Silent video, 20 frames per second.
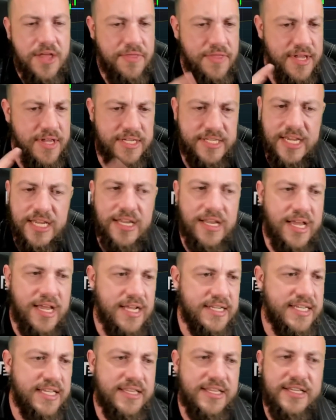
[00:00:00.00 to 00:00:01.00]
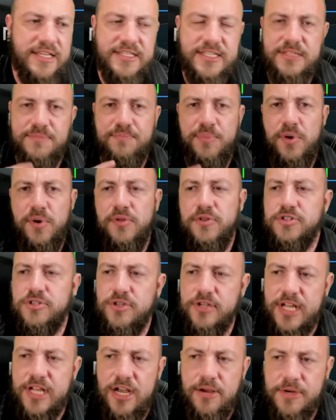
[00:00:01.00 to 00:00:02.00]
This headline said this, it's bullish.
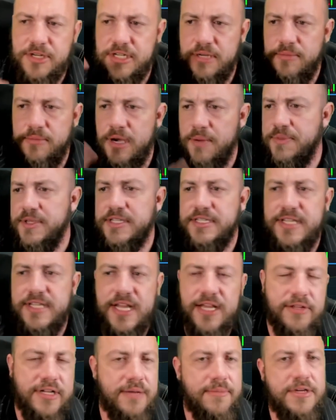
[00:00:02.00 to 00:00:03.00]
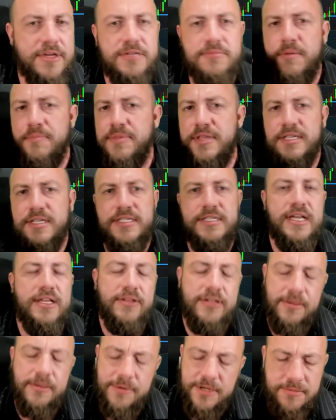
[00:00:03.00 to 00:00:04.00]
Look how much I'm up this day. Look how much I'm up this day.
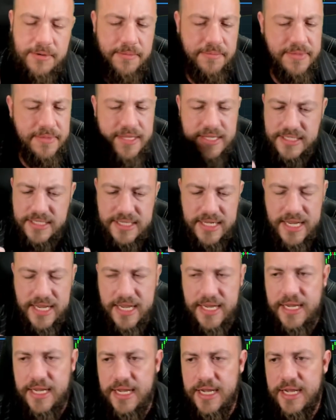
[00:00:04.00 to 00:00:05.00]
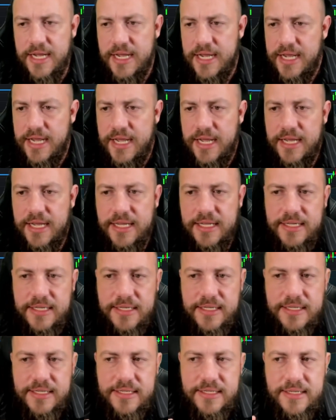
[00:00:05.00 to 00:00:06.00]
Look how much I'm up this day.
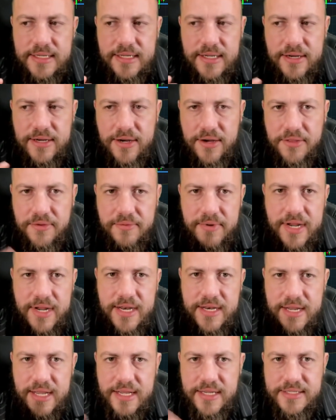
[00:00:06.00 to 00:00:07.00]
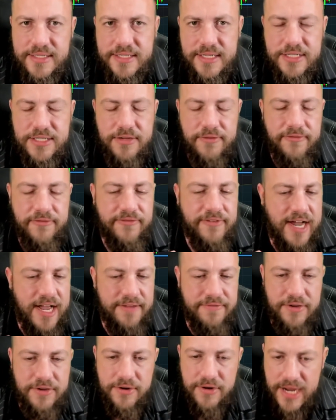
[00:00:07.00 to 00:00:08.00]
And all the red days, it's
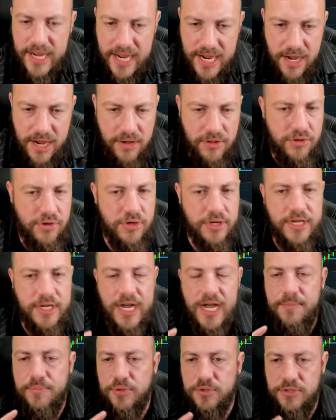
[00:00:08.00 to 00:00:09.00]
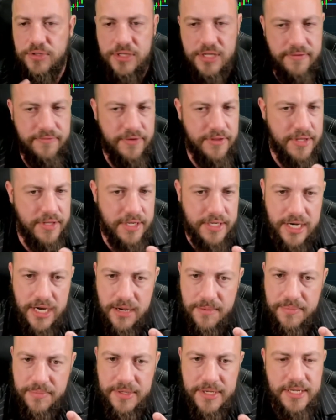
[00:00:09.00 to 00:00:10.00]
5-year outlook. I believe in the
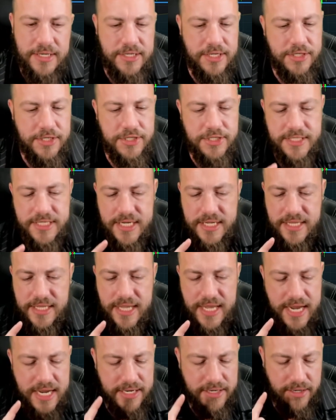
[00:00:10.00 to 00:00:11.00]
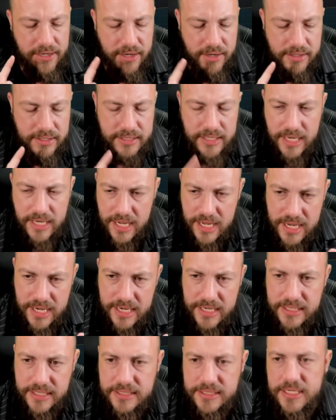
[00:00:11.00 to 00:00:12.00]
company. Did you see they had long
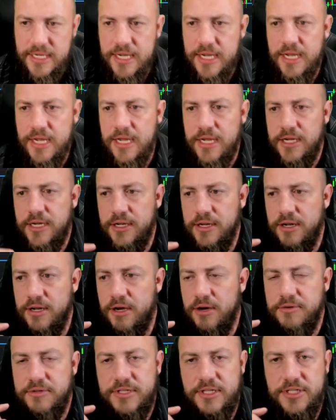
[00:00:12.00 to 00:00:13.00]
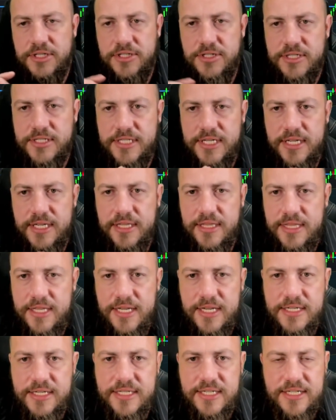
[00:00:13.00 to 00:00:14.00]
lines? You know, did you see
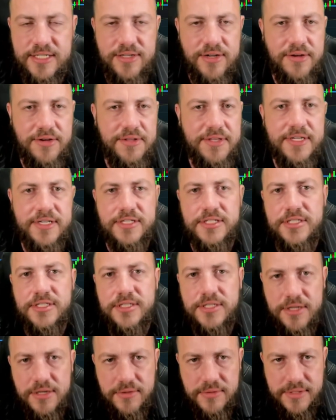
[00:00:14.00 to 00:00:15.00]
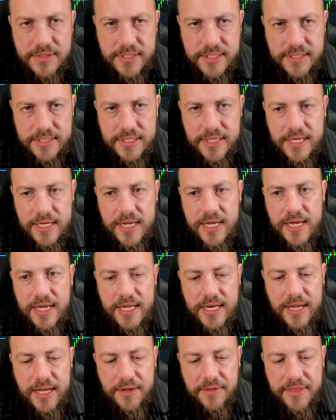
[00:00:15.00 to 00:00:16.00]
this? And it's all the excuses.
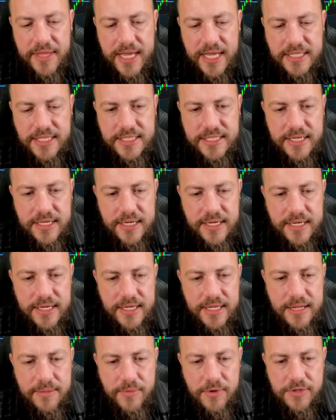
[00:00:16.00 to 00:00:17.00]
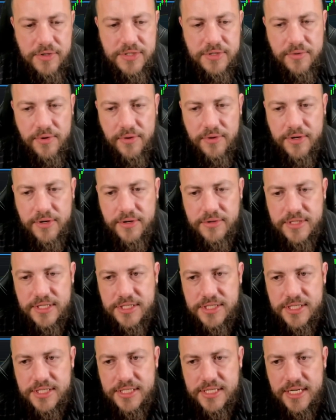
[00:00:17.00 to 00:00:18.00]
Now, that's an emotional roller coaster
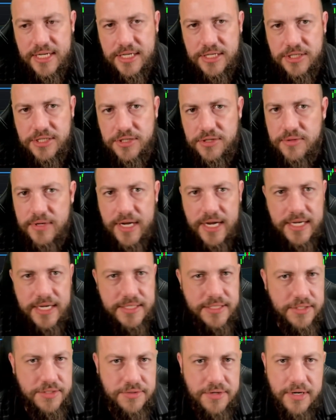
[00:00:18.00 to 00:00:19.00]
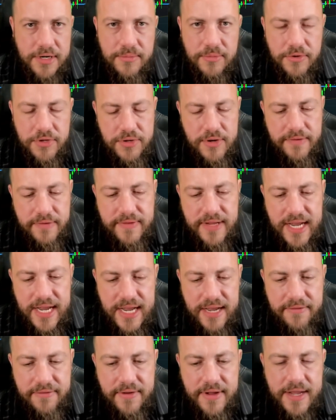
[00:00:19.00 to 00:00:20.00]
that's just going to get you guys in trouble. You have to
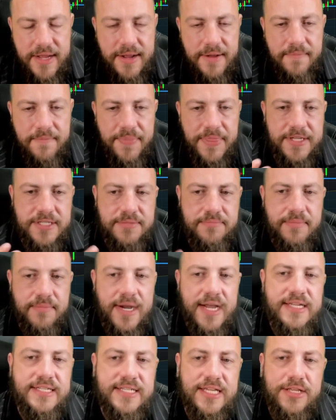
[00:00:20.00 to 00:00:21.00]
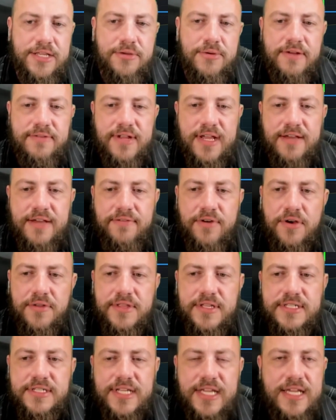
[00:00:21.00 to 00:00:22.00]
have this mindset. You have to have all
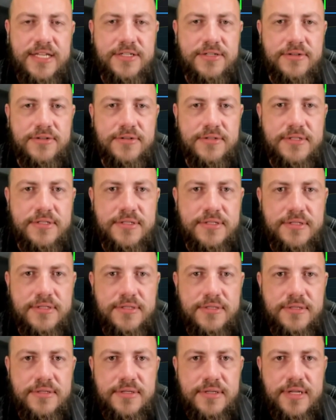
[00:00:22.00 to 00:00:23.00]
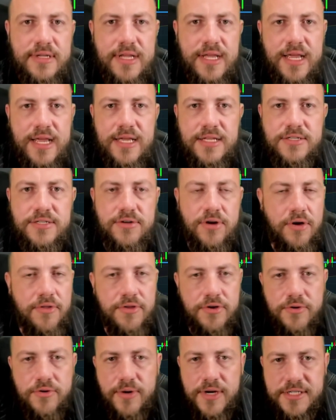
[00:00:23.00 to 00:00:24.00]
these answers, all
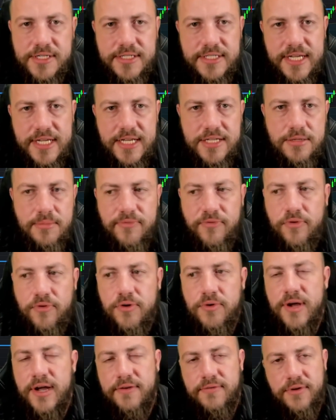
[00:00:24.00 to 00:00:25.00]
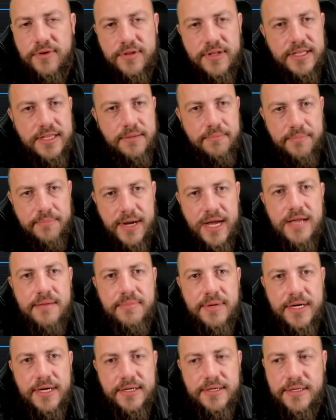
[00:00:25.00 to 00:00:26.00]
the questions answered before you ever click the buy
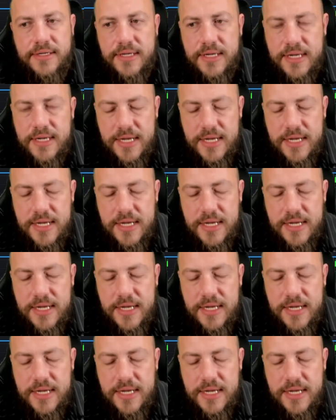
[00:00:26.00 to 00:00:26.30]
button.